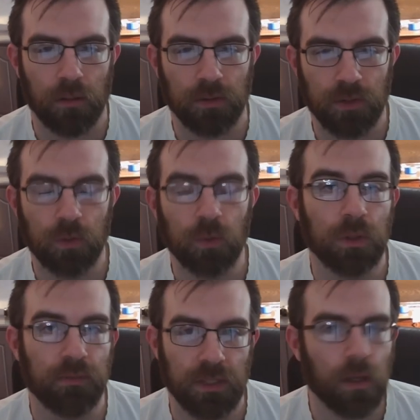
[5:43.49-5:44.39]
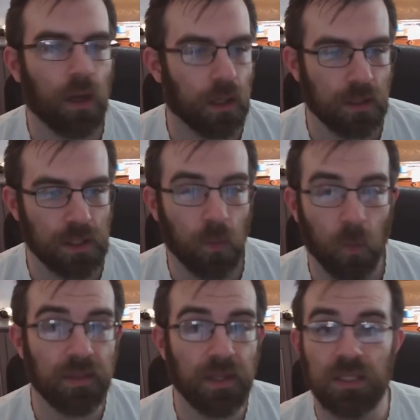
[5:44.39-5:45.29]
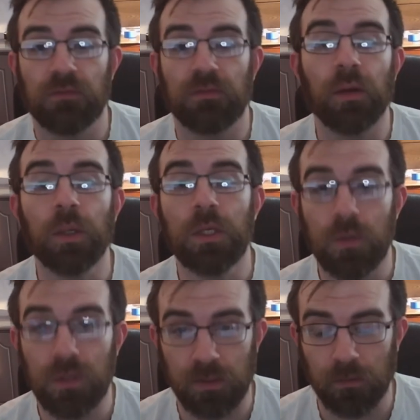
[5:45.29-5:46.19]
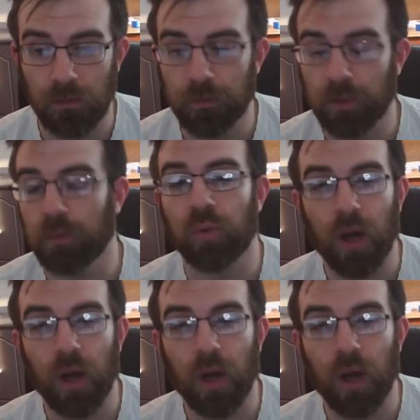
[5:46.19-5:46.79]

school of psychology, one that is very useful for the